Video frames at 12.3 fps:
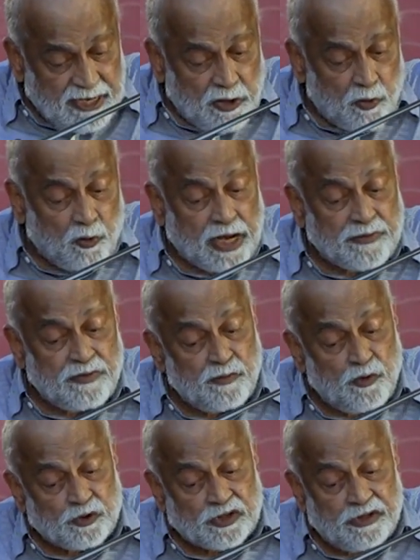Why were
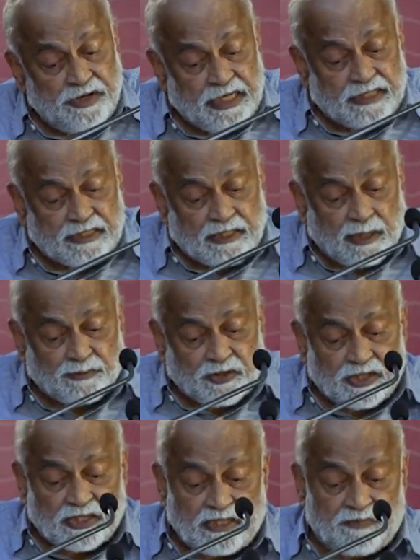most Greek
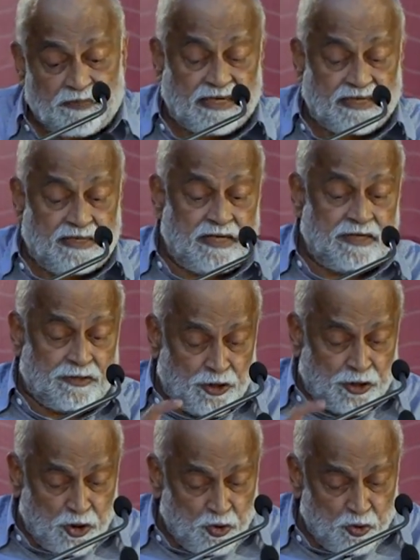sculptures depicted in the
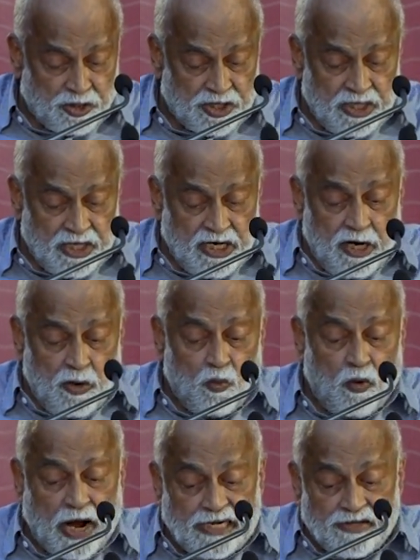nude?
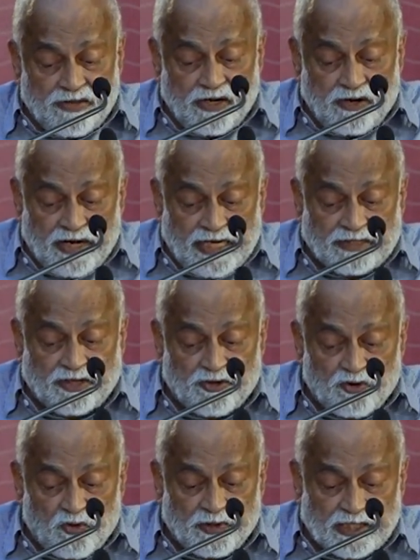Why did the Greeks and
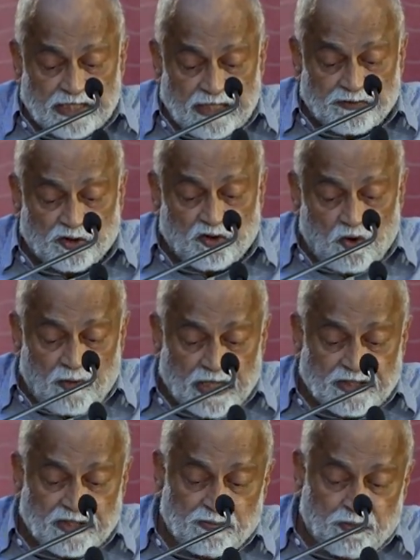Romans give so
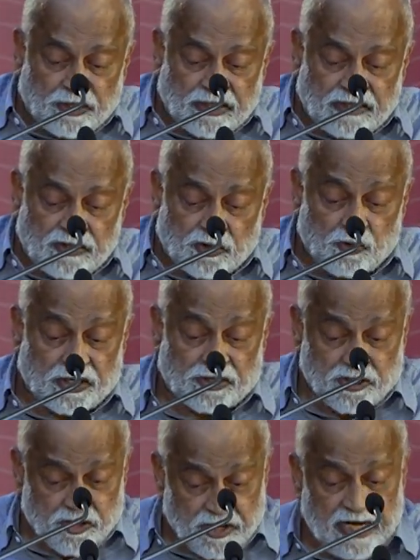much importance to a
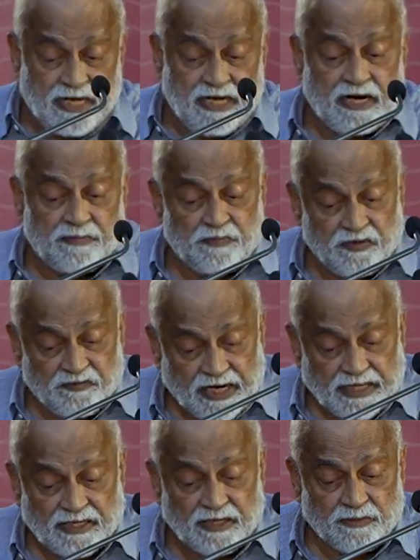trained and
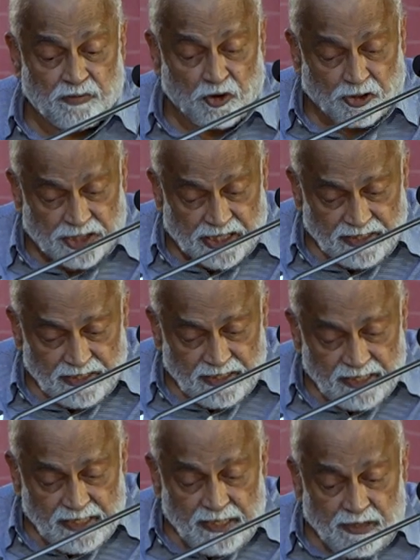perfected body?
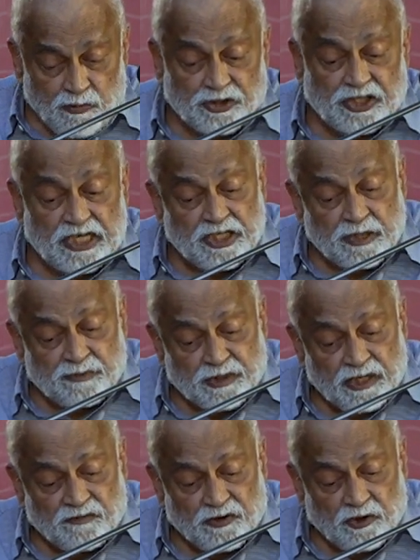Was
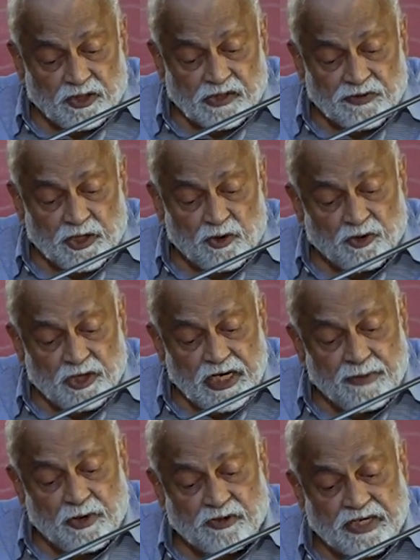Egyptian philosophy only
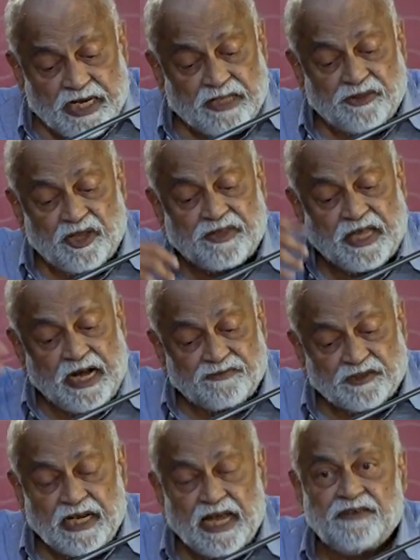about death and the
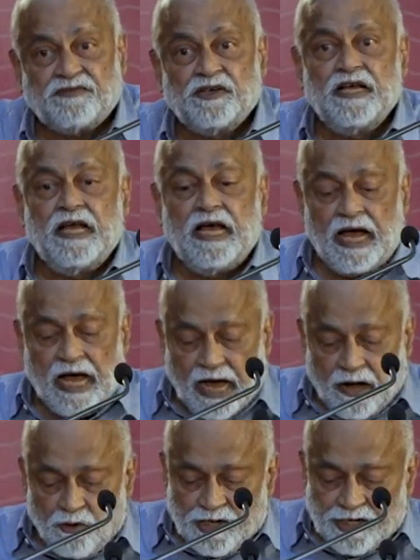afterlife?
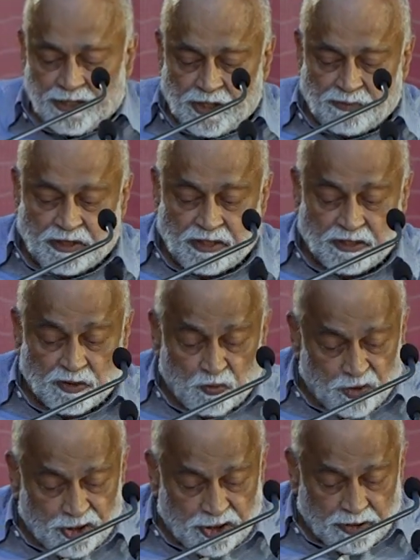How were Egyptians
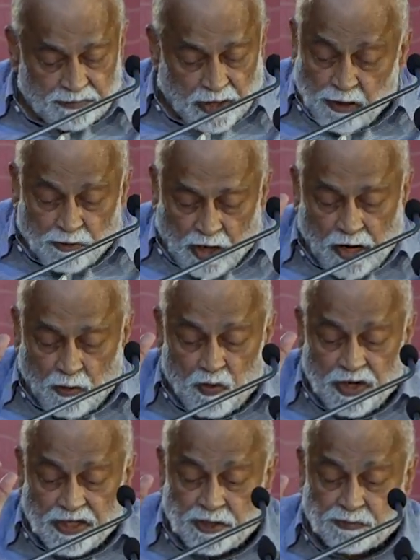worshipped? How
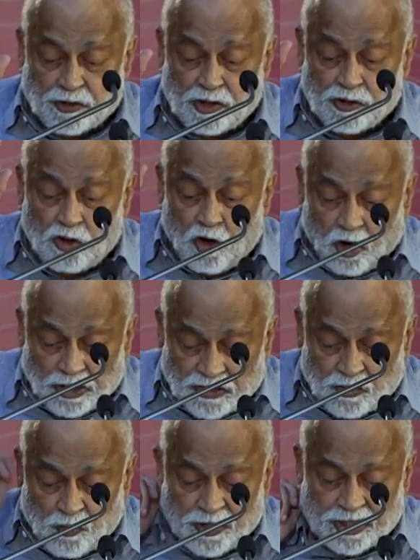were Egyptian gods
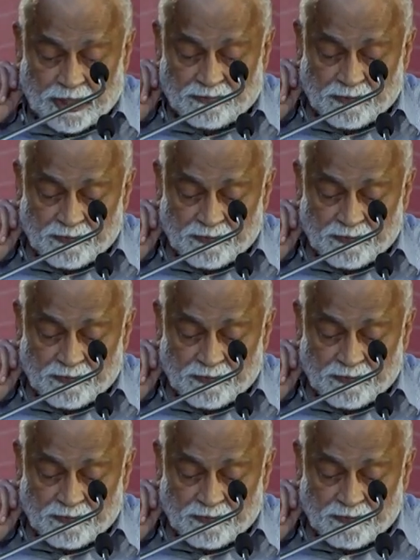worshipped?